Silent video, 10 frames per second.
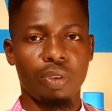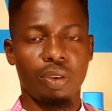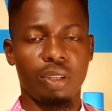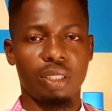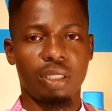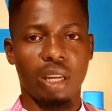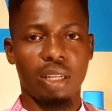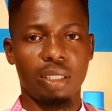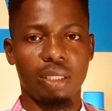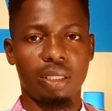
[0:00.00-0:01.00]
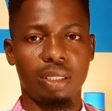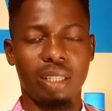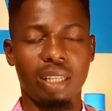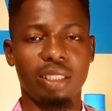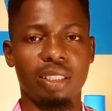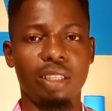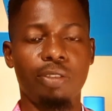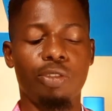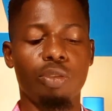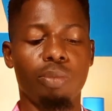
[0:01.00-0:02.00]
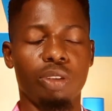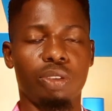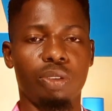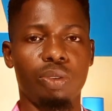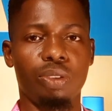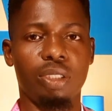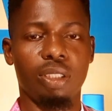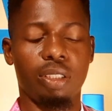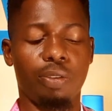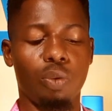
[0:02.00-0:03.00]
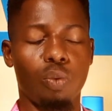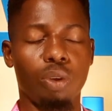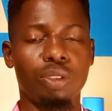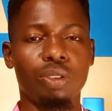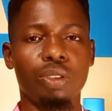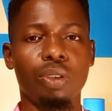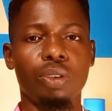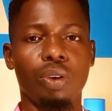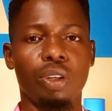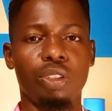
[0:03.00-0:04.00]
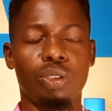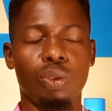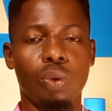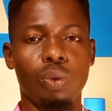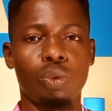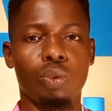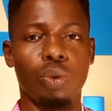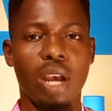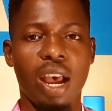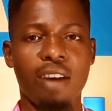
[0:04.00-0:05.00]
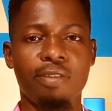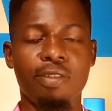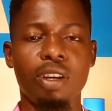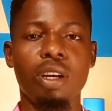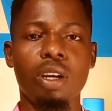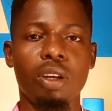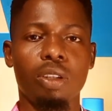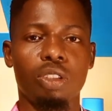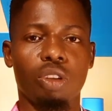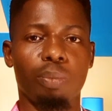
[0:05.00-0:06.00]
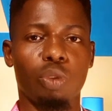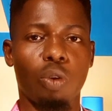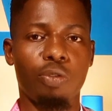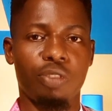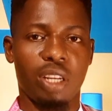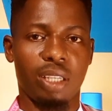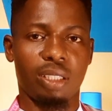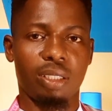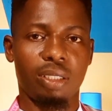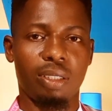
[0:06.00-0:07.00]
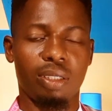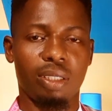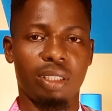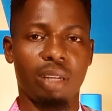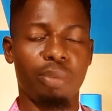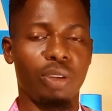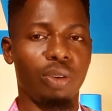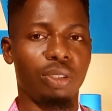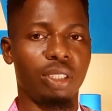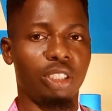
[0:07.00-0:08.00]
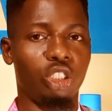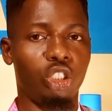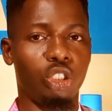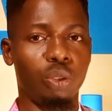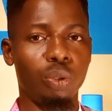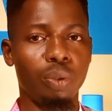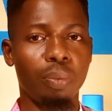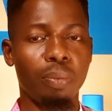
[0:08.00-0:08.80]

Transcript: Understand? That is if you must use this, if you want your insole to have some toughness. You understand? Because it is shoe.